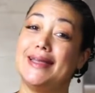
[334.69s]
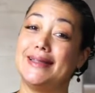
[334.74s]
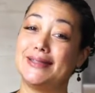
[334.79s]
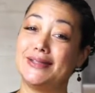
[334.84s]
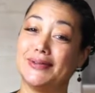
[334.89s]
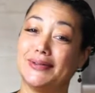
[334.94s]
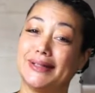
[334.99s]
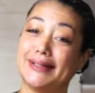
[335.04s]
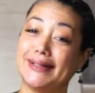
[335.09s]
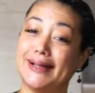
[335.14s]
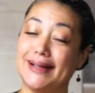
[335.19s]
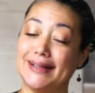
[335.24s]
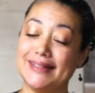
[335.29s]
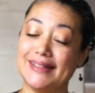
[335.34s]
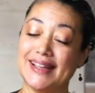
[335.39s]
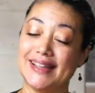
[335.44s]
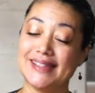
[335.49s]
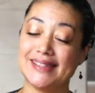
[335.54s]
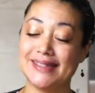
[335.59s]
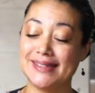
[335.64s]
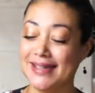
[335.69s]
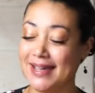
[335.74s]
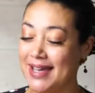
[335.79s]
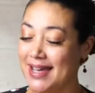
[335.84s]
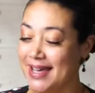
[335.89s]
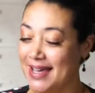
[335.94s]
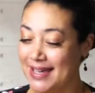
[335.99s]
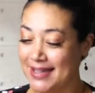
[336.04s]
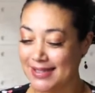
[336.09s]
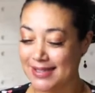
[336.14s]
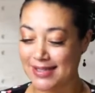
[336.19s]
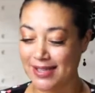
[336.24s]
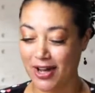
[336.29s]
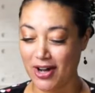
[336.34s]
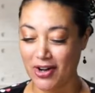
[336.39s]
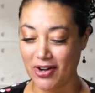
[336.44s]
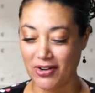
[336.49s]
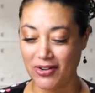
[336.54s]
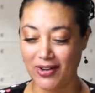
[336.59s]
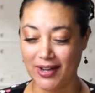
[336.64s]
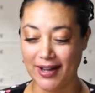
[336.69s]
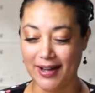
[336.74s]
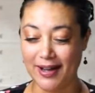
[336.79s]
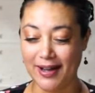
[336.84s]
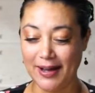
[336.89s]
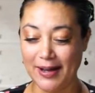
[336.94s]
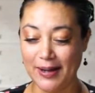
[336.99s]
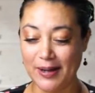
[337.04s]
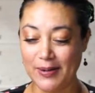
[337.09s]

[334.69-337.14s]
into our contest. So,